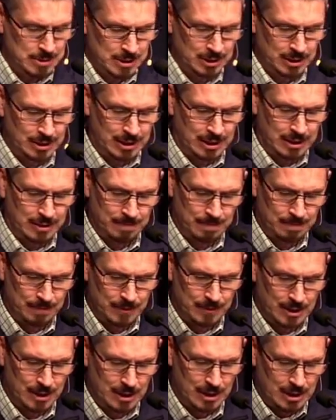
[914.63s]
ability.
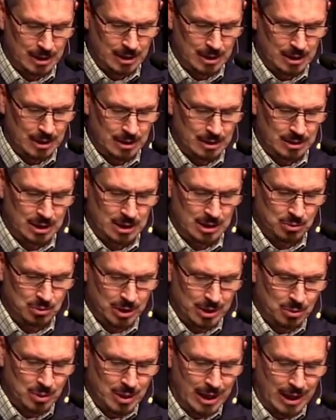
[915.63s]
Then he
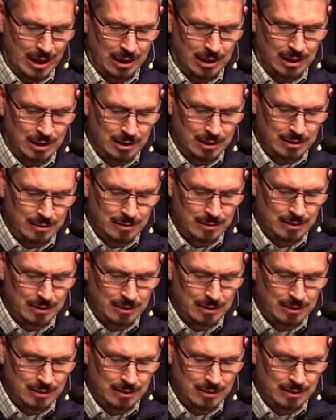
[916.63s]
went away.